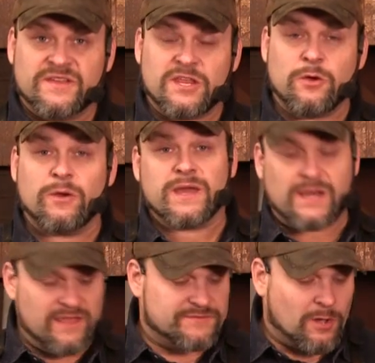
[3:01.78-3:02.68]
video had
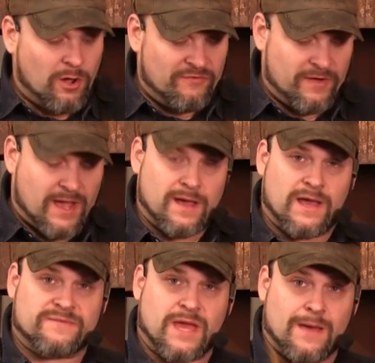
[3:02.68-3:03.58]
left off, uh,
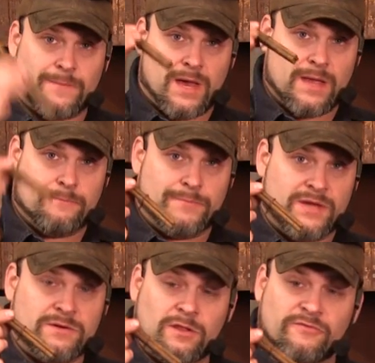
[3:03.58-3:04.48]
I've got my
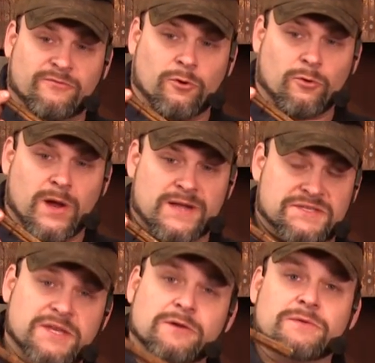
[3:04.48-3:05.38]
bundle of four
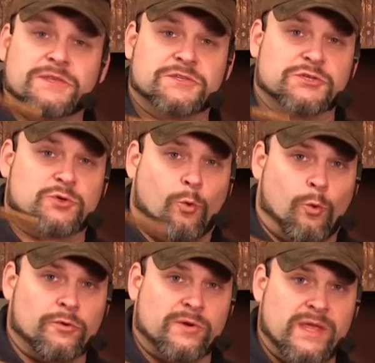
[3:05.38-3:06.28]
rods here. This is
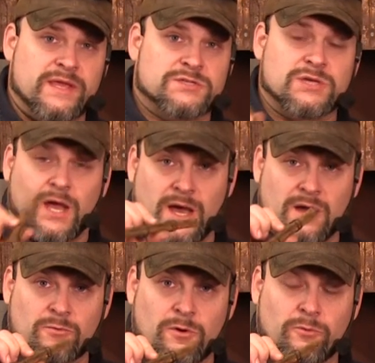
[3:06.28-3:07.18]
quarter inch
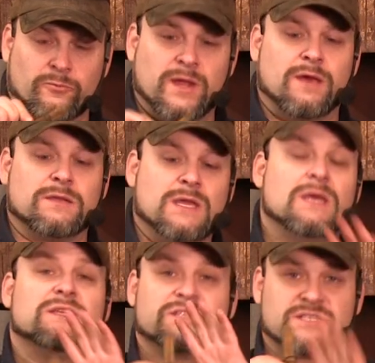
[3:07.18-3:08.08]
hot rolled round,
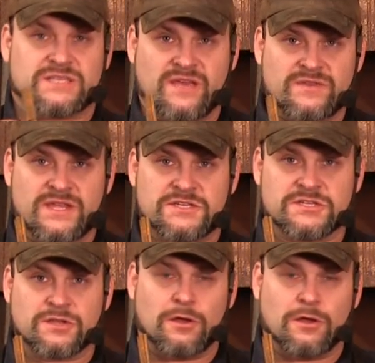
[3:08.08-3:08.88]
seven inches